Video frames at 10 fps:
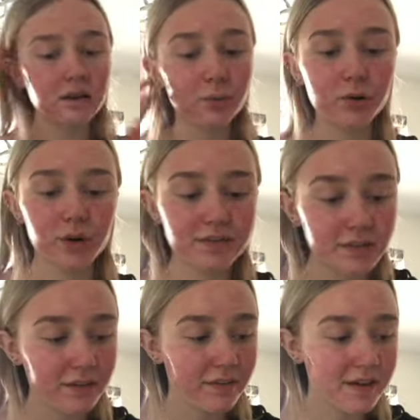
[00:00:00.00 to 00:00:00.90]
What do I have to
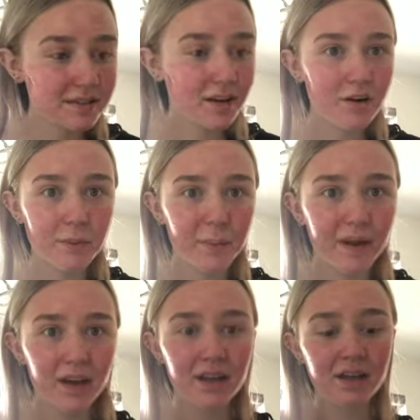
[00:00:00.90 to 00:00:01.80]
do first? Can't remember.
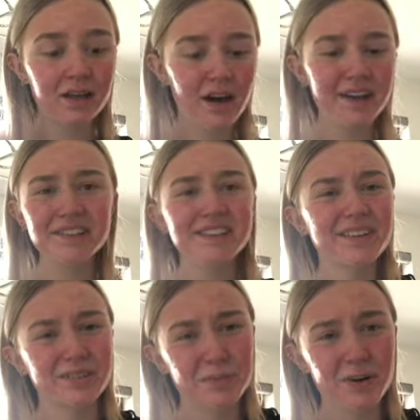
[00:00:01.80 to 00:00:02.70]
I just said I
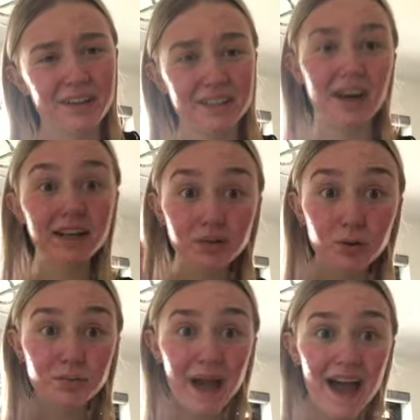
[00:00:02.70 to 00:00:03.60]
was a pro at this. I need to
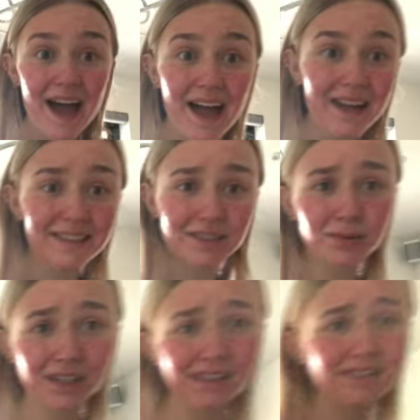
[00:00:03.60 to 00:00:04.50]
wash my hands. That's
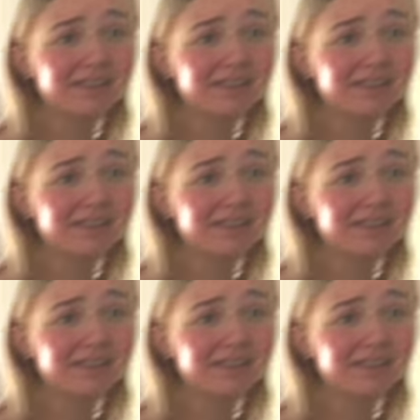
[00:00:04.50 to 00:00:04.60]
what I need to